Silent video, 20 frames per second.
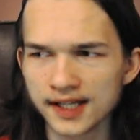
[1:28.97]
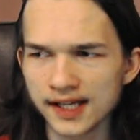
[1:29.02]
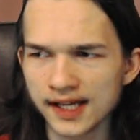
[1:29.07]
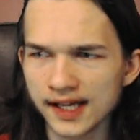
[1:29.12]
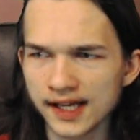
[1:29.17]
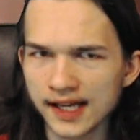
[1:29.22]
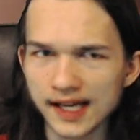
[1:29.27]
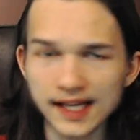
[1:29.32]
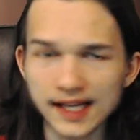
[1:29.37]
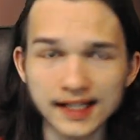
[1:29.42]

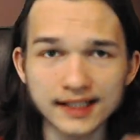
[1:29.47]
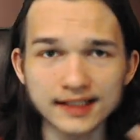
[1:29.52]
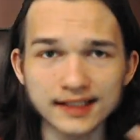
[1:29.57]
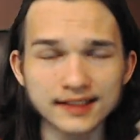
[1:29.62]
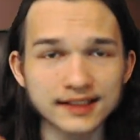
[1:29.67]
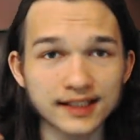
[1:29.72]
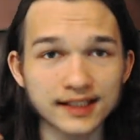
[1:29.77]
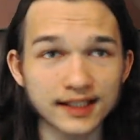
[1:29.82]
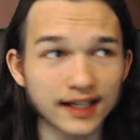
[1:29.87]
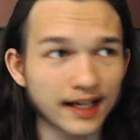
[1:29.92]

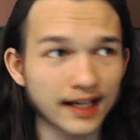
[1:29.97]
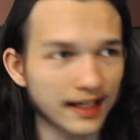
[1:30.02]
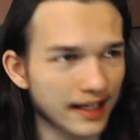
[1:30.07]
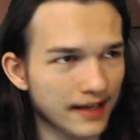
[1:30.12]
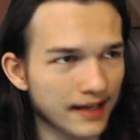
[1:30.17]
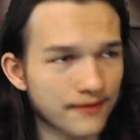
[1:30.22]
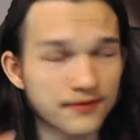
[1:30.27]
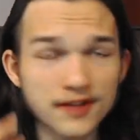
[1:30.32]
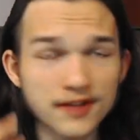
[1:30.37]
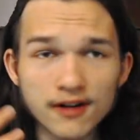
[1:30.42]
And
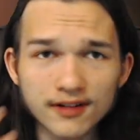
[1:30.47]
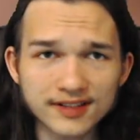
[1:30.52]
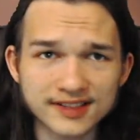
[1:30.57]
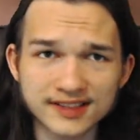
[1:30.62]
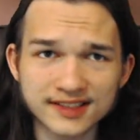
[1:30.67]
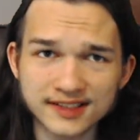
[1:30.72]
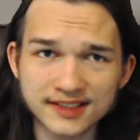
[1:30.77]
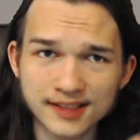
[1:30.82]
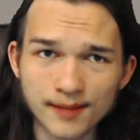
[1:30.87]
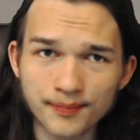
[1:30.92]
I've noticed
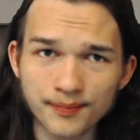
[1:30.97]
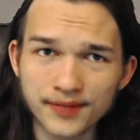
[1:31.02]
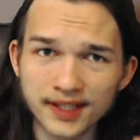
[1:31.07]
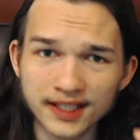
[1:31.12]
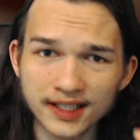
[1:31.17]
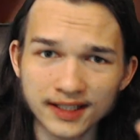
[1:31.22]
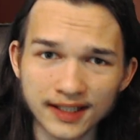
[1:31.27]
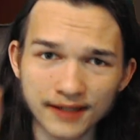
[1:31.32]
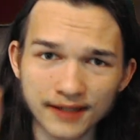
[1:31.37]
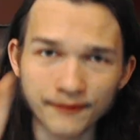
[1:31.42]

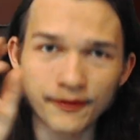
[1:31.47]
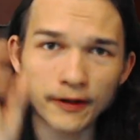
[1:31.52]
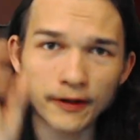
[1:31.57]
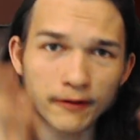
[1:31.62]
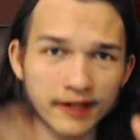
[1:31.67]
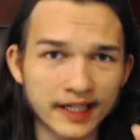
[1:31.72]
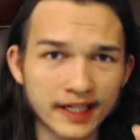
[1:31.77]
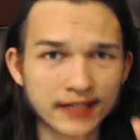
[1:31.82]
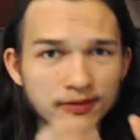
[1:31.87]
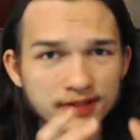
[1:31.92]
something
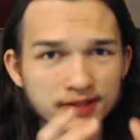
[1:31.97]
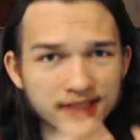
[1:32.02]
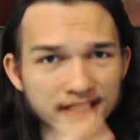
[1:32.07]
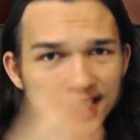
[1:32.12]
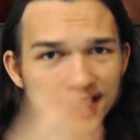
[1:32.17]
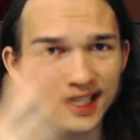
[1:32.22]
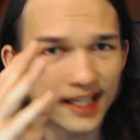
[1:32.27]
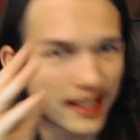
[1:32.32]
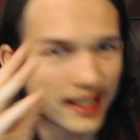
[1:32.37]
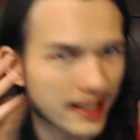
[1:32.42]
very
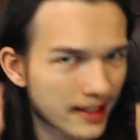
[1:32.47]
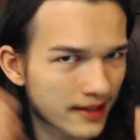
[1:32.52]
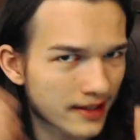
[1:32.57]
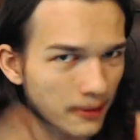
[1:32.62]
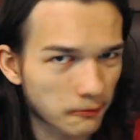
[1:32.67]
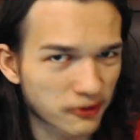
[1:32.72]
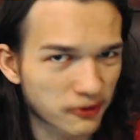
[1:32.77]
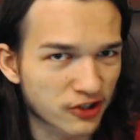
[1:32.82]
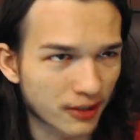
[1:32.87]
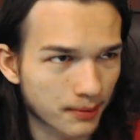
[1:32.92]
interesting in the
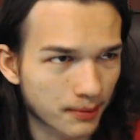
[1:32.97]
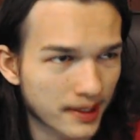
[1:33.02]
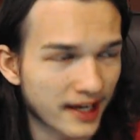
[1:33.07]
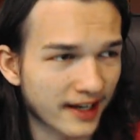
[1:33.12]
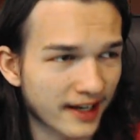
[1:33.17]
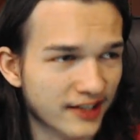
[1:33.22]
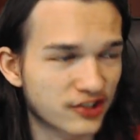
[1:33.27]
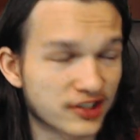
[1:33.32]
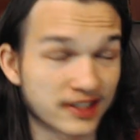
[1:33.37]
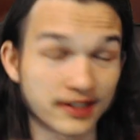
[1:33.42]
original
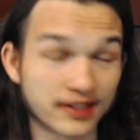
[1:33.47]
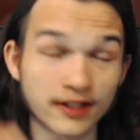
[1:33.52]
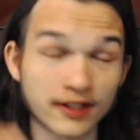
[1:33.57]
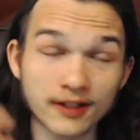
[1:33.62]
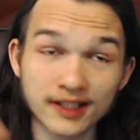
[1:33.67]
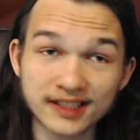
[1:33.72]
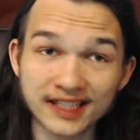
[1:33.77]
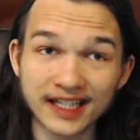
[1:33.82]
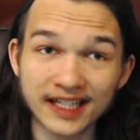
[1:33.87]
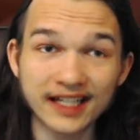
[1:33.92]
packaging. There
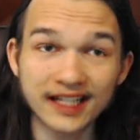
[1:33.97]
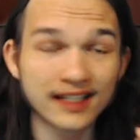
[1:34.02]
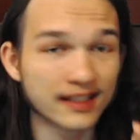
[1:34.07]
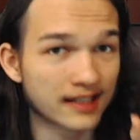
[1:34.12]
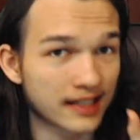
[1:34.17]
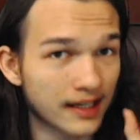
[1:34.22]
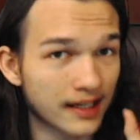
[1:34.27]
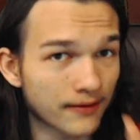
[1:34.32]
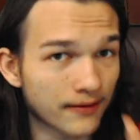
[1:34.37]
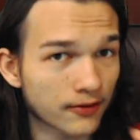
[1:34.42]
is a
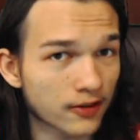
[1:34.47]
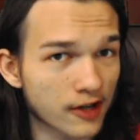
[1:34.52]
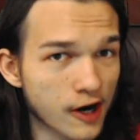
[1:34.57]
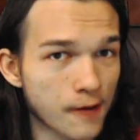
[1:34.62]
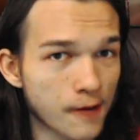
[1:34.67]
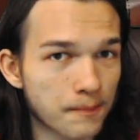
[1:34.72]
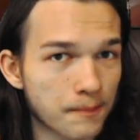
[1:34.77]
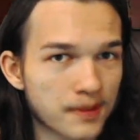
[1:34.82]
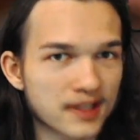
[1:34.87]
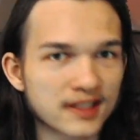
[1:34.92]
never
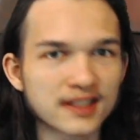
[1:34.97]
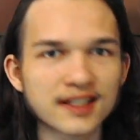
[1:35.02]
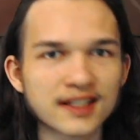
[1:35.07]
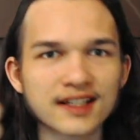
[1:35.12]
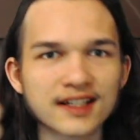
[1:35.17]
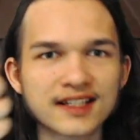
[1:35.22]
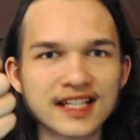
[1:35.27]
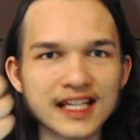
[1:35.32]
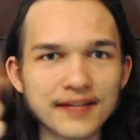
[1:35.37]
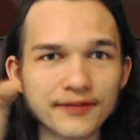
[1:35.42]
opened
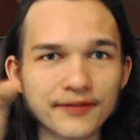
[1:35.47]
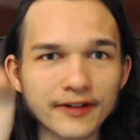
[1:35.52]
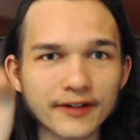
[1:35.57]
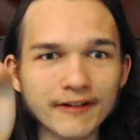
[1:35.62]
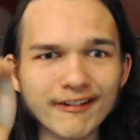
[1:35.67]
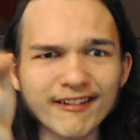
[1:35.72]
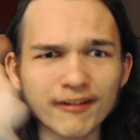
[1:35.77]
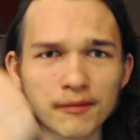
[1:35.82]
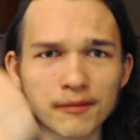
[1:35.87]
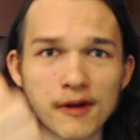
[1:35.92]

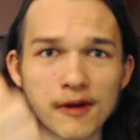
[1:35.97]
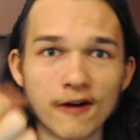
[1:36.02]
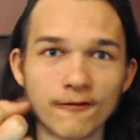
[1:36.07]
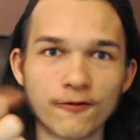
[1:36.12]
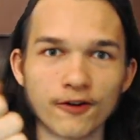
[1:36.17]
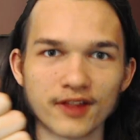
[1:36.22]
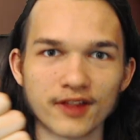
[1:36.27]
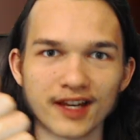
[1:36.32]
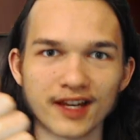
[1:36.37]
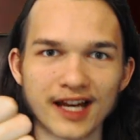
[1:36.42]
TV remote
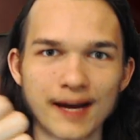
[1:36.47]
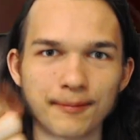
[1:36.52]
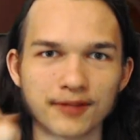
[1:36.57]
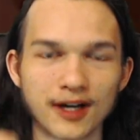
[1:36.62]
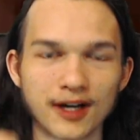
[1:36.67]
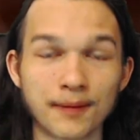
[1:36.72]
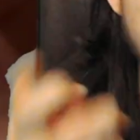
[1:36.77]
for the laptop.